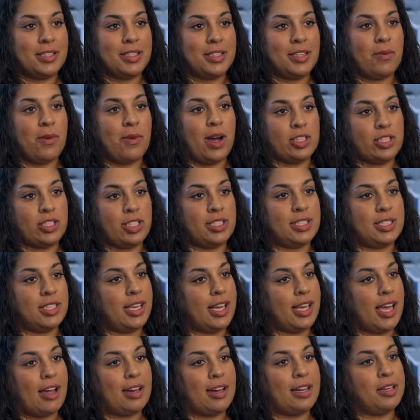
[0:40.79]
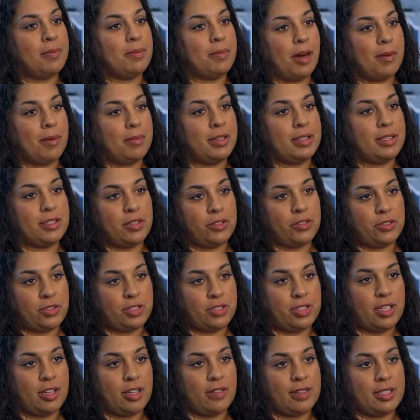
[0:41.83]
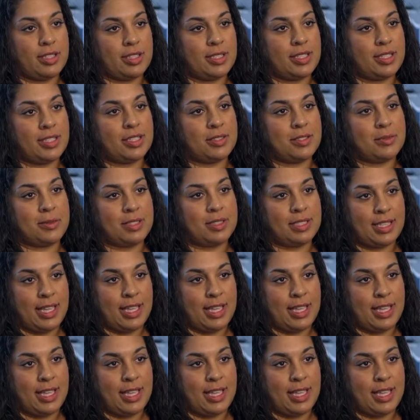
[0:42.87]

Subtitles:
the Washington County Department of Social Services was